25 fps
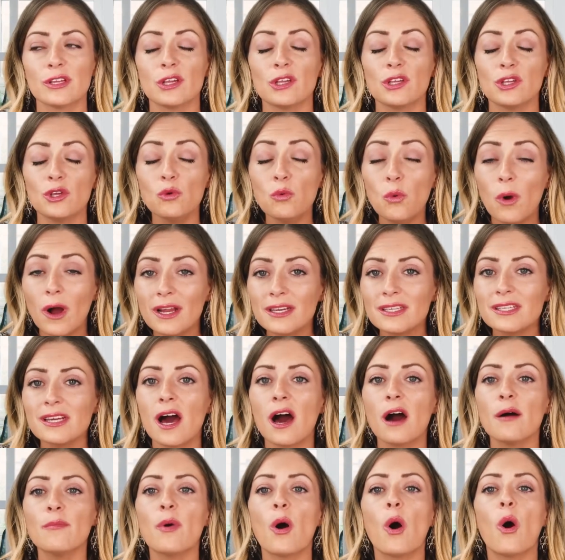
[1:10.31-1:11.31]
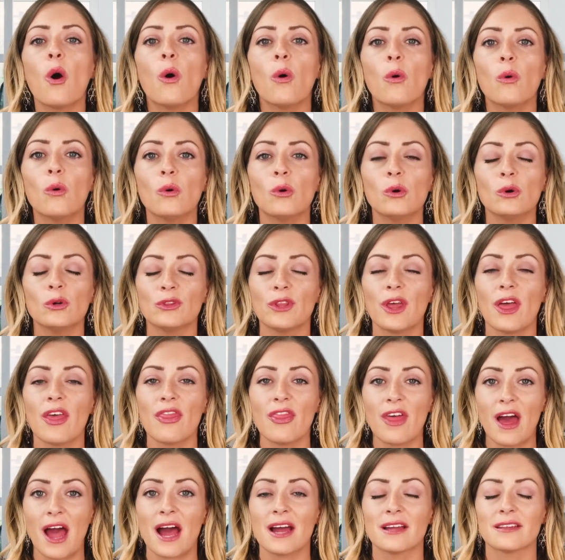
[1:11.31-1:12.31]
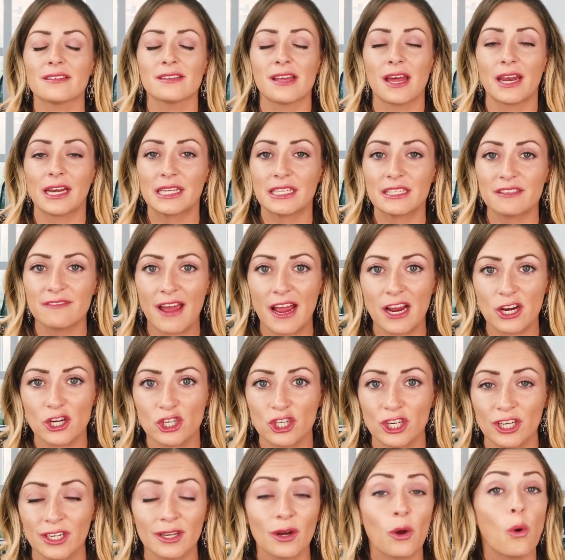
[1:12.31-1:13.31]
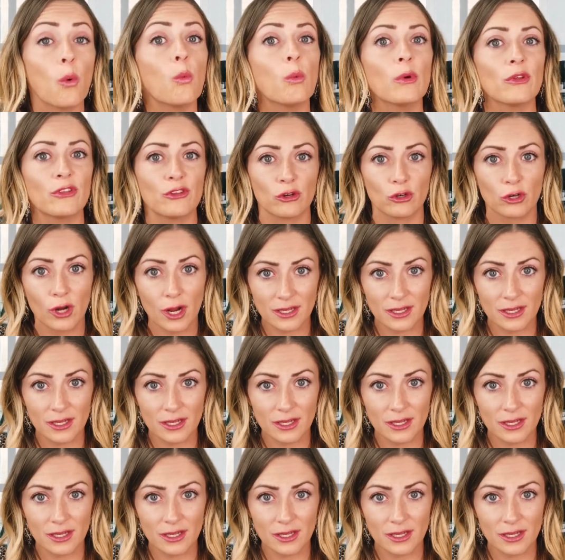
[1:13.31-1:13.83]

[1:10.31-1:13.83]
you want to uphold that satisfaction with your